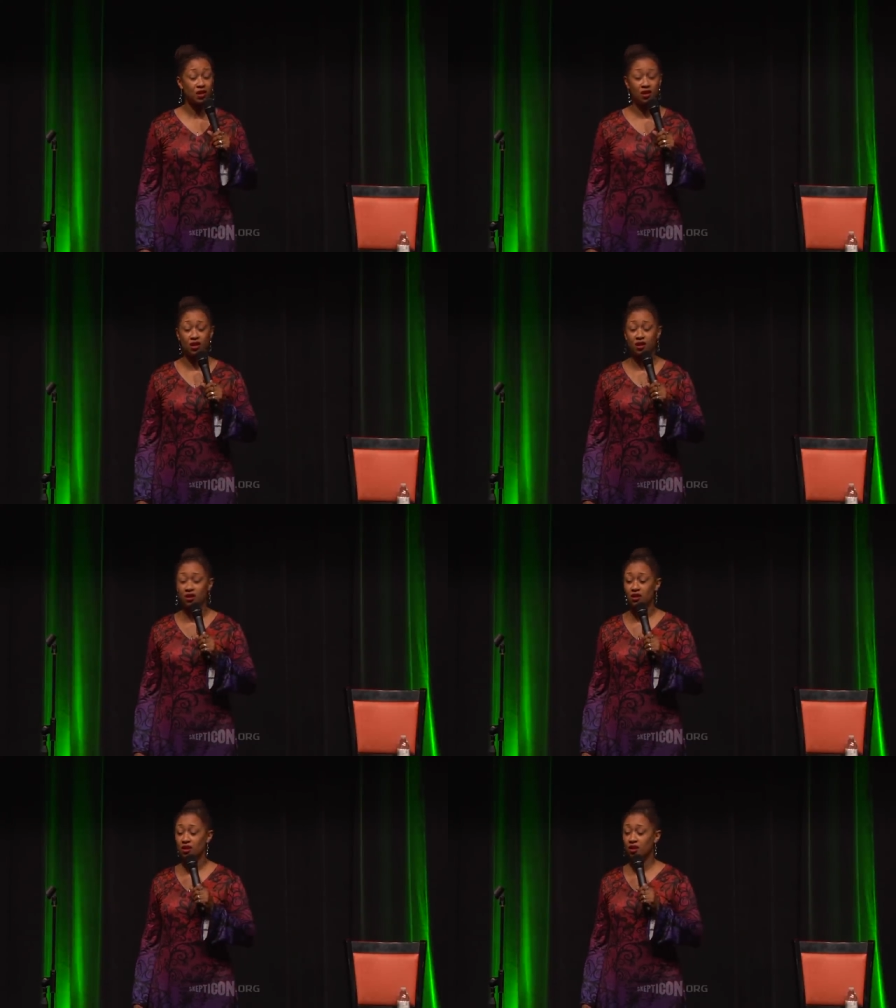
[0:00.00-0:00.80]

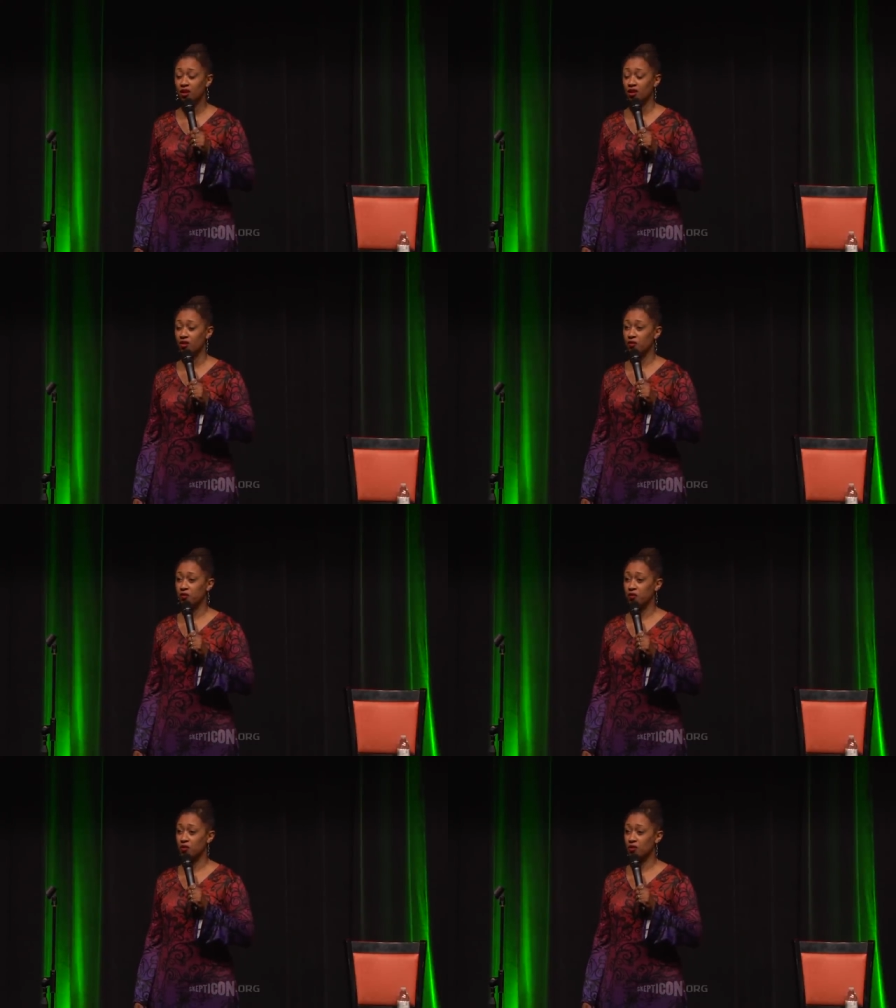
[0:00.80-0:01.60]

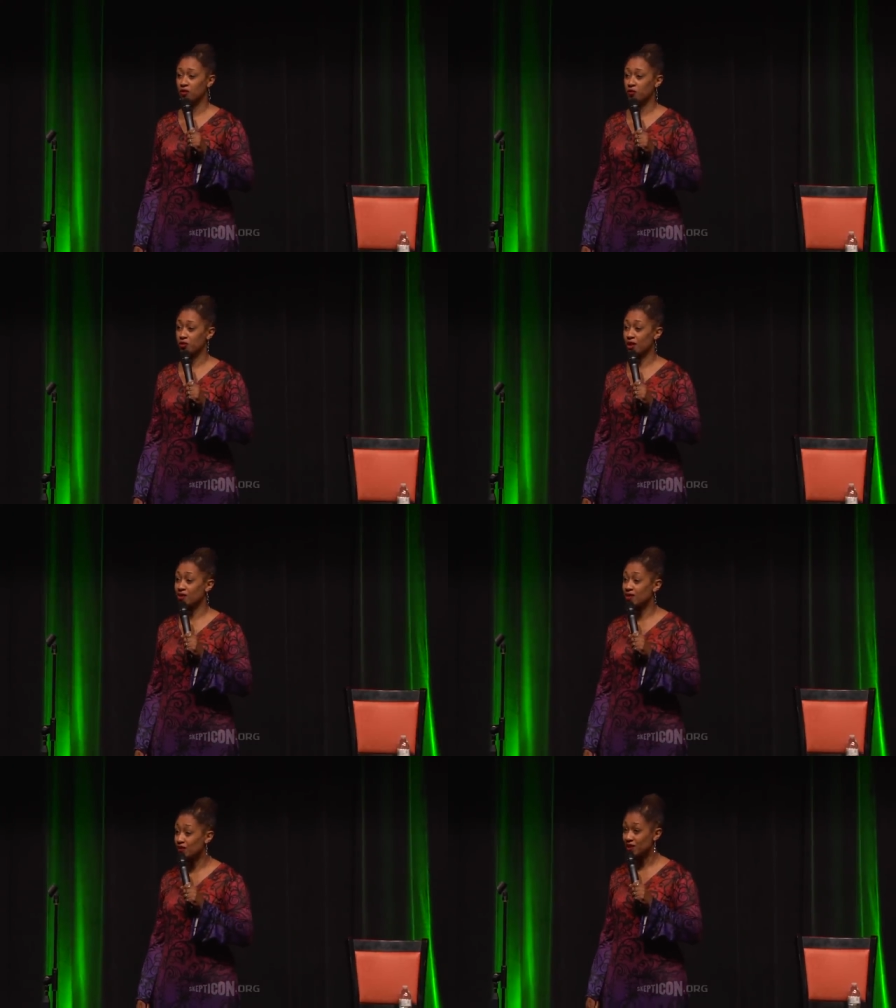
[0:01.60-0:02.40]
um, for, for
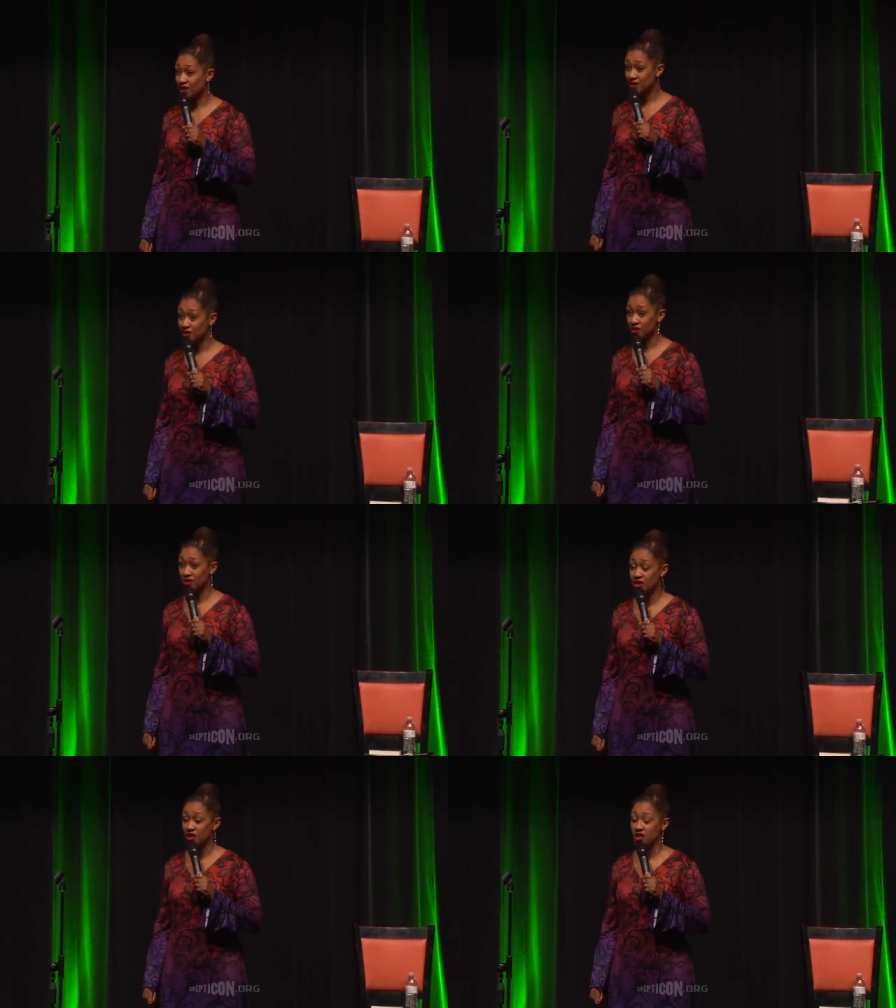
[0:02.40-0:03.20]
Thanksgiving
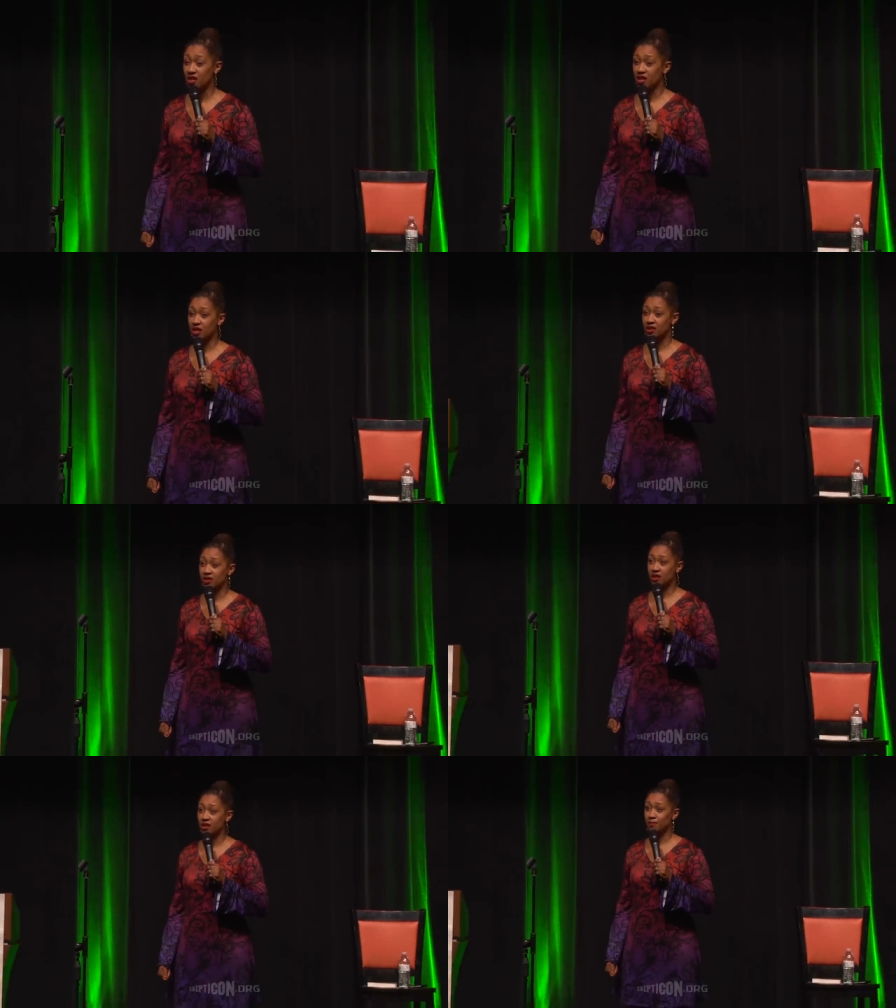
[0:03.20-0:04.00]
dinner
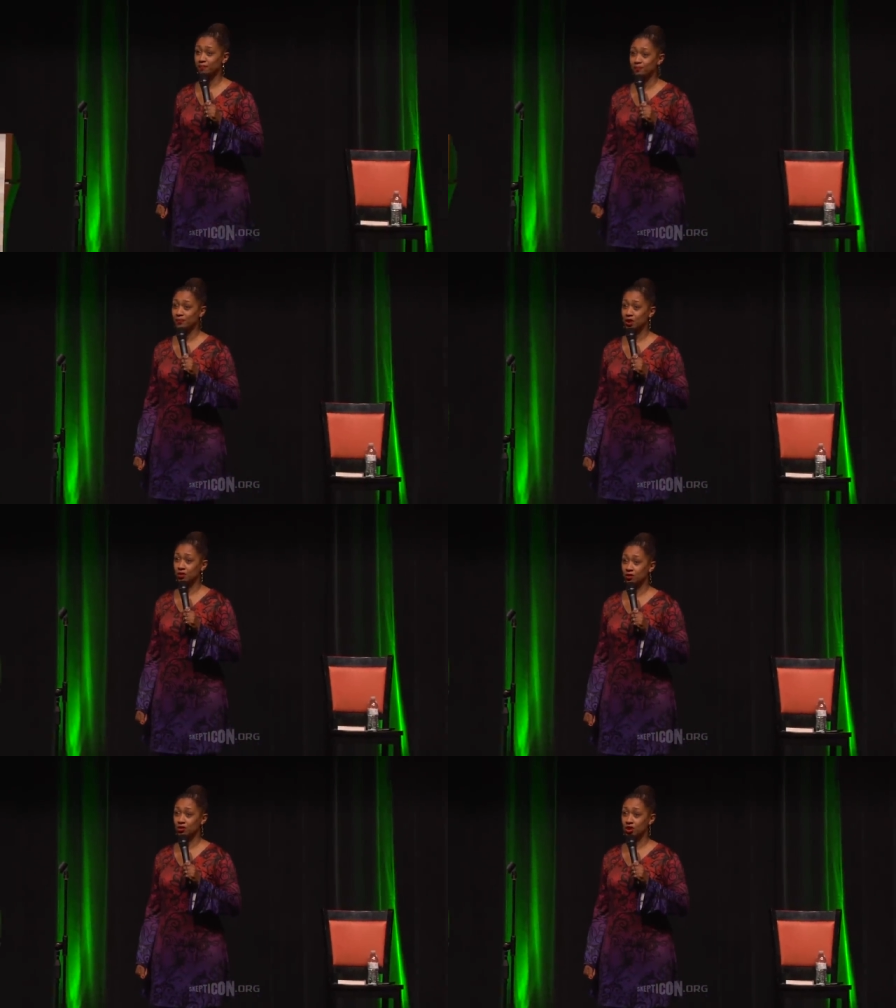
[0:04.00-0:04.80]
and um, you
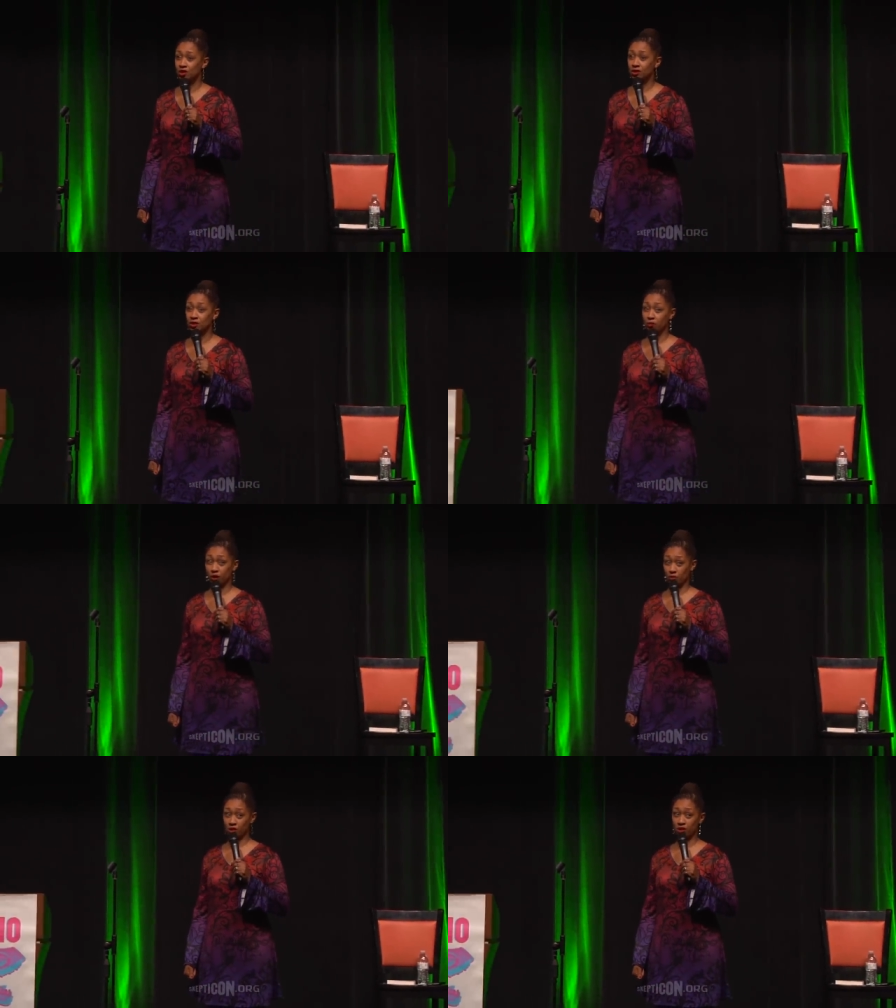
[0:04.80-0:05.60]
know, so she could see
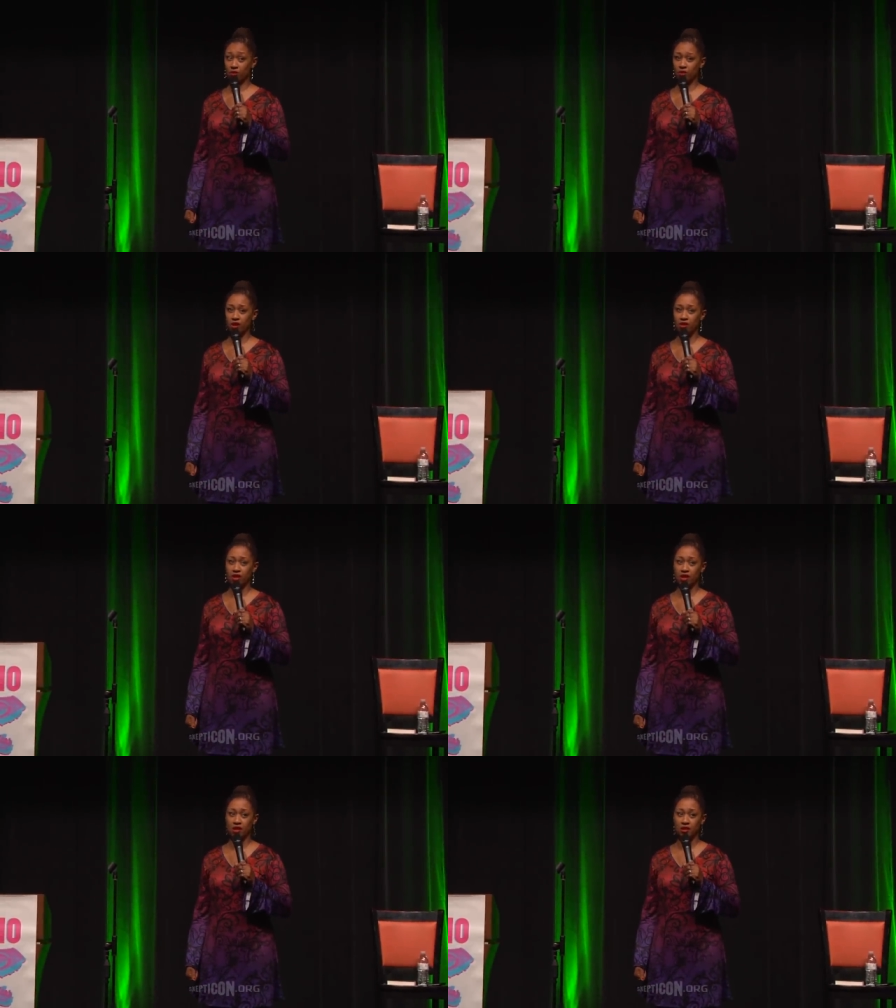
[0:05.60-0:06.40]
what I'm working
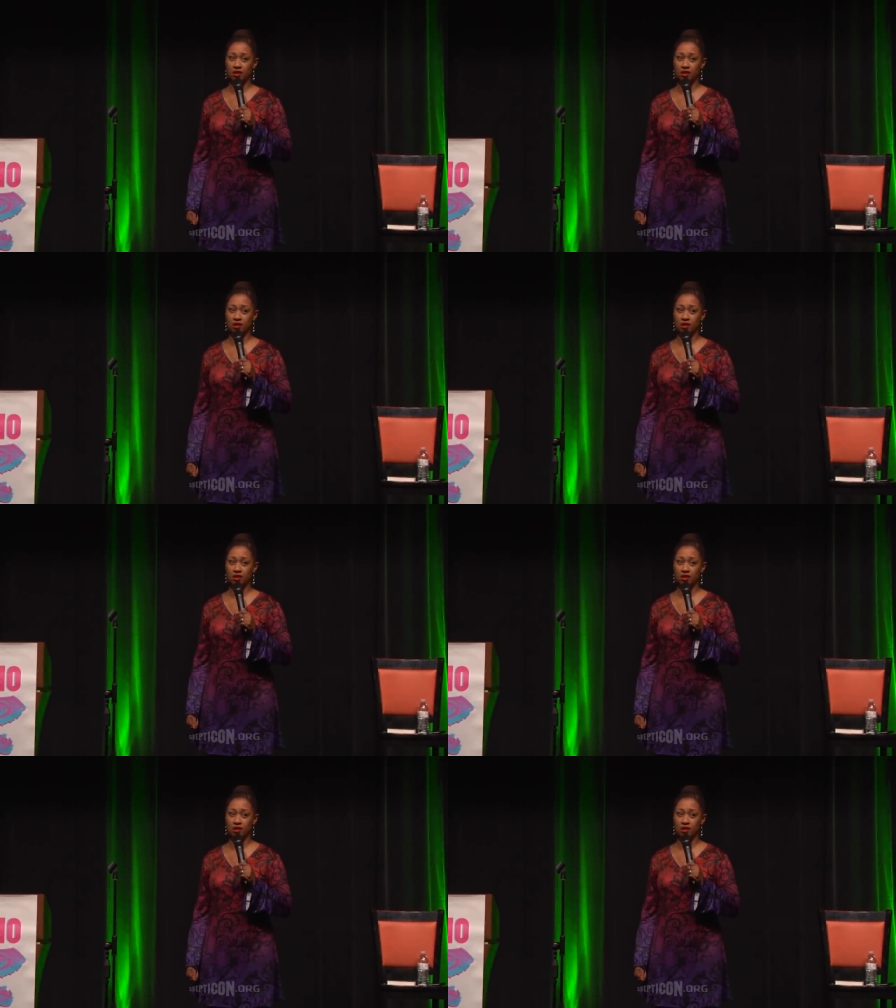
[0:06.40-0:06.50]
with. And